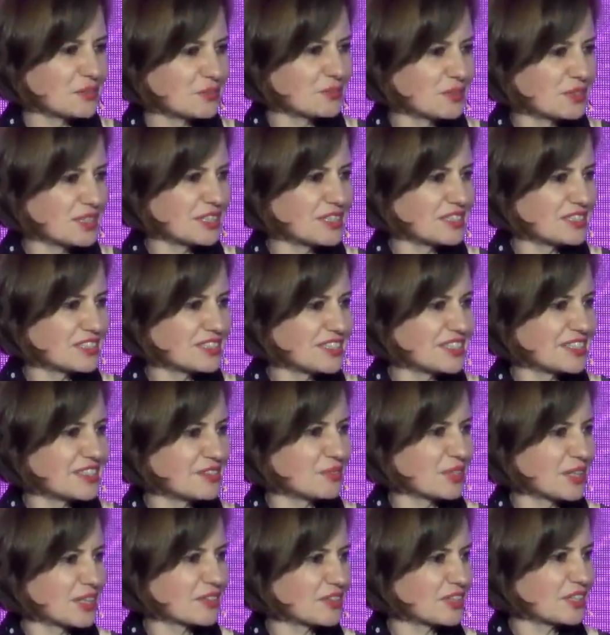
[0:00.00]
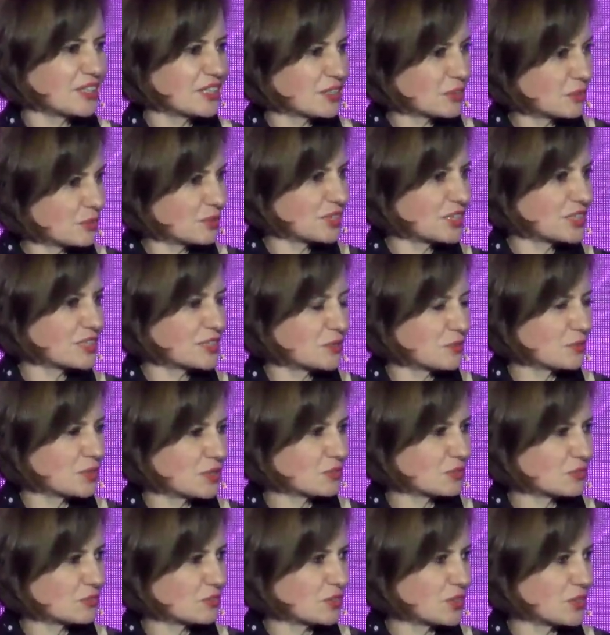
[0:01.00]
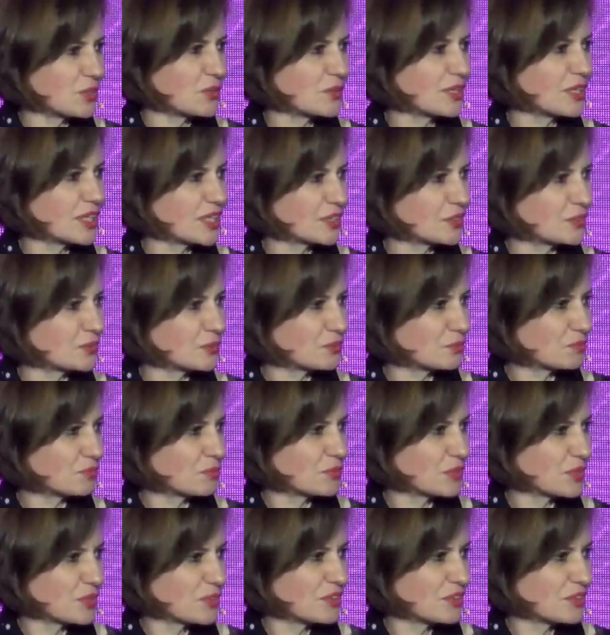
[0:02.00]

indeed, well, the liquidity will flow and